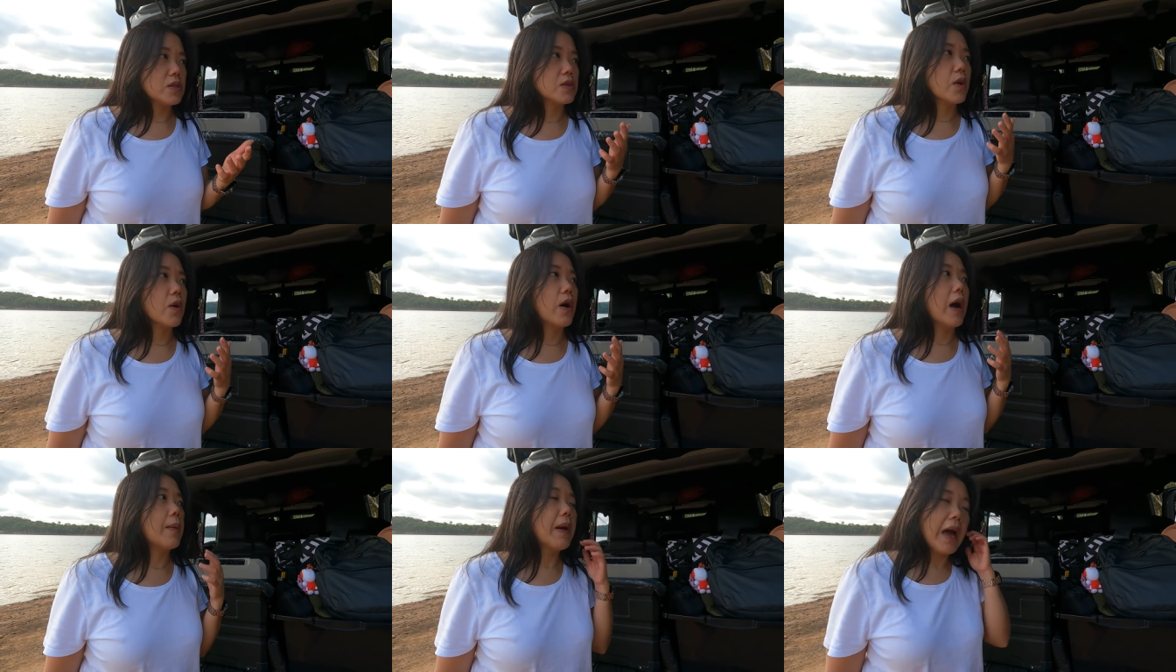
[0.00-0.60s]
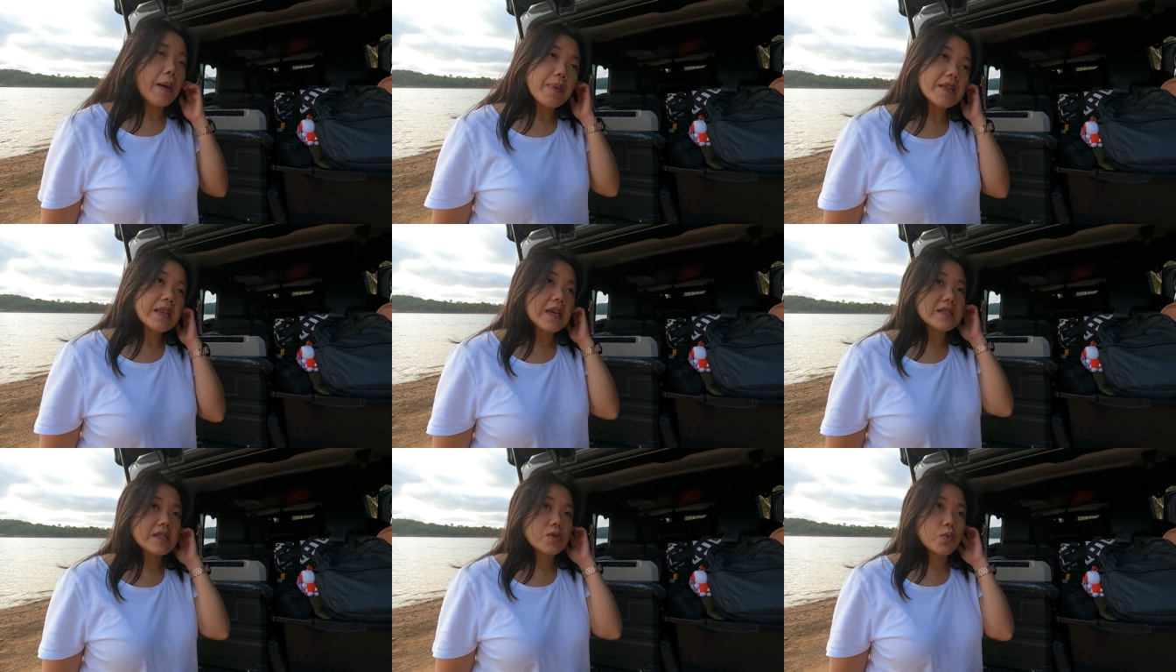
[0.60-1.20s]
So I'm happy
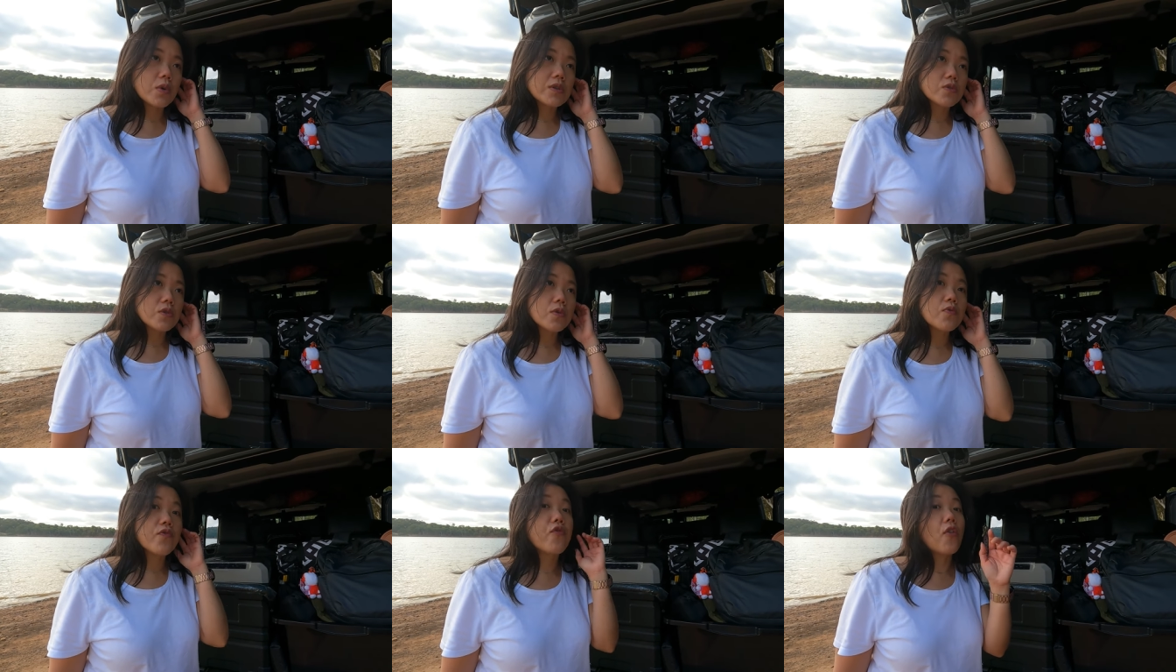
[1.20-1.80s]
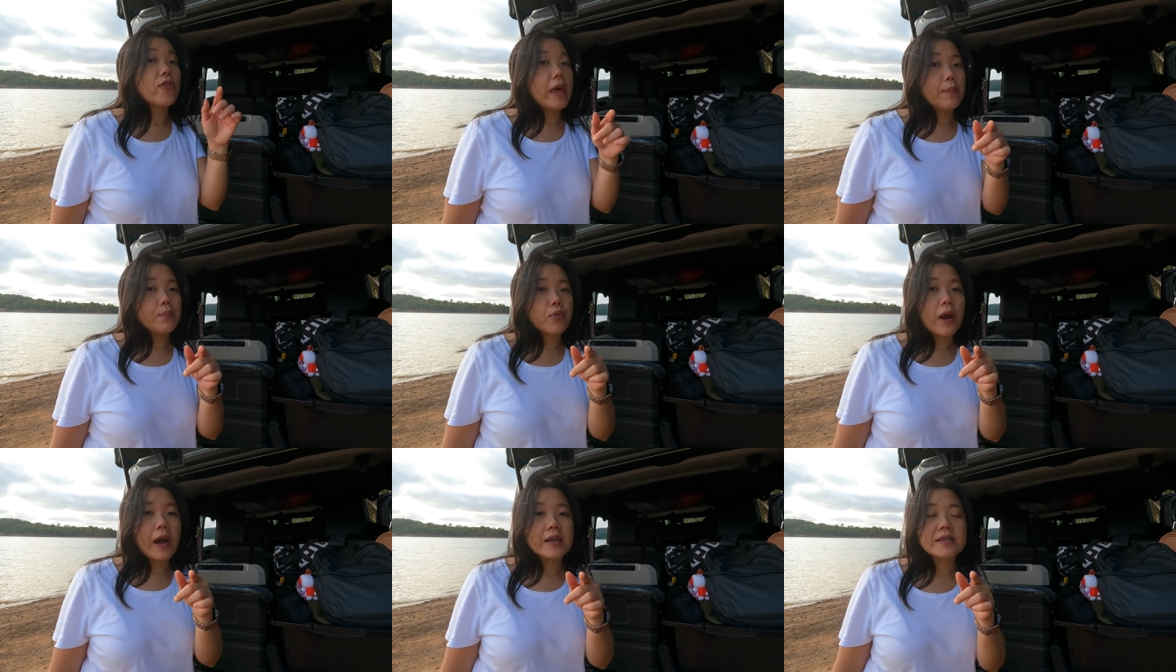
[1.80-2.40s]
that it's a dual zone for that
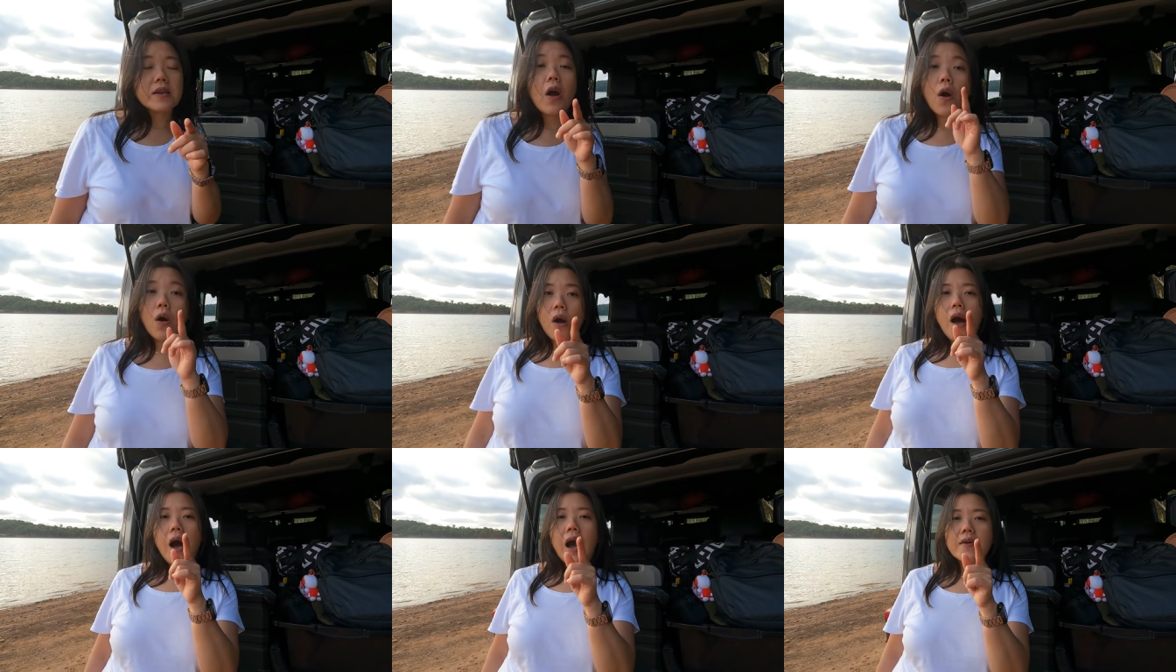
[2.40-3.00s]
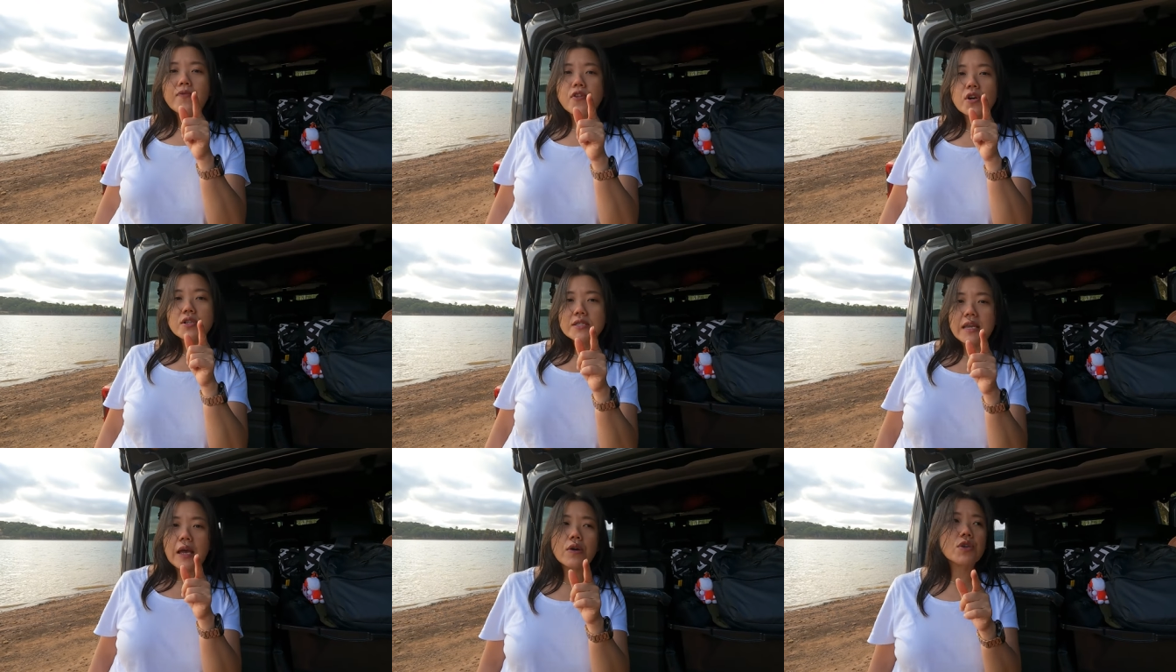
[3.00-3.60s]
price. Oh, I
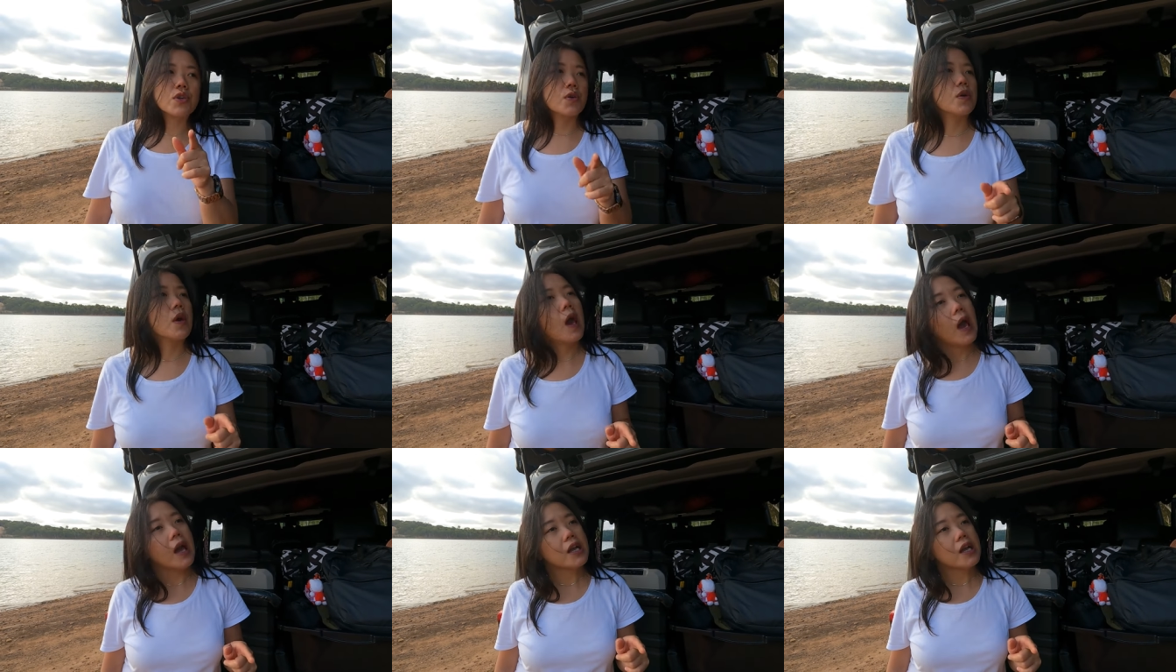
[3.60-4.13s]
forgot to tell you,